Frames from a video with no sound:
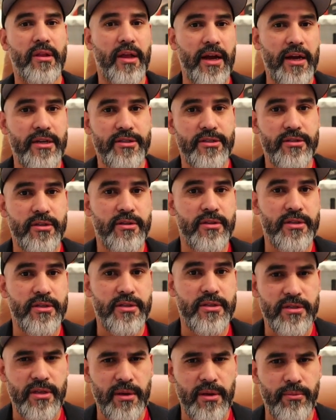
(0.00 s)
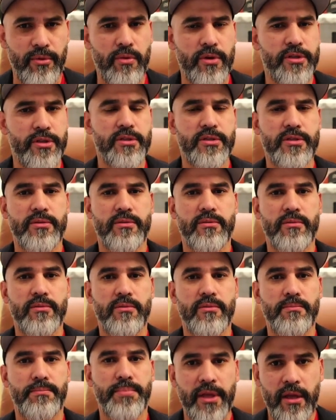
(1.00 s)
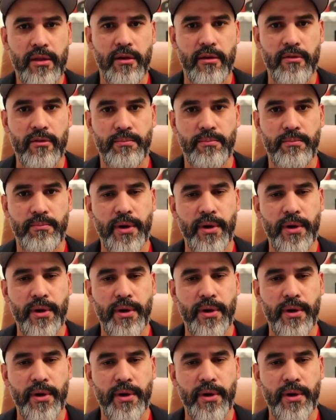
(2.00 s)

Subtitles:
last December, which is bananas.